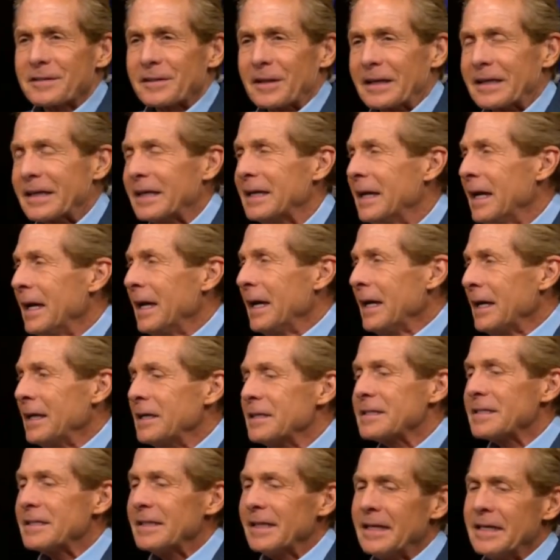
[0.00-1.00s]
Like
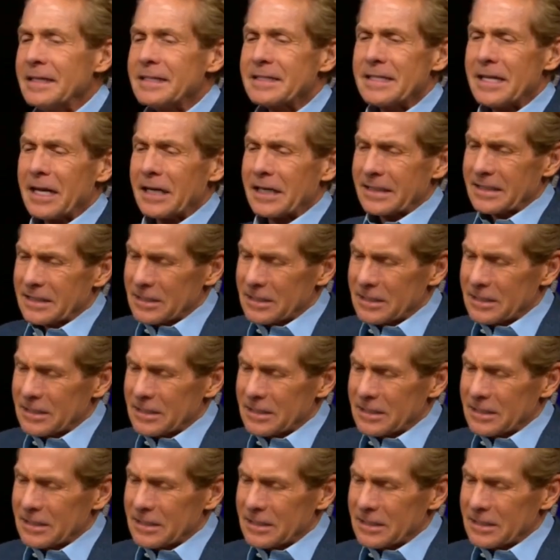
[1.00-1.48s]
he's not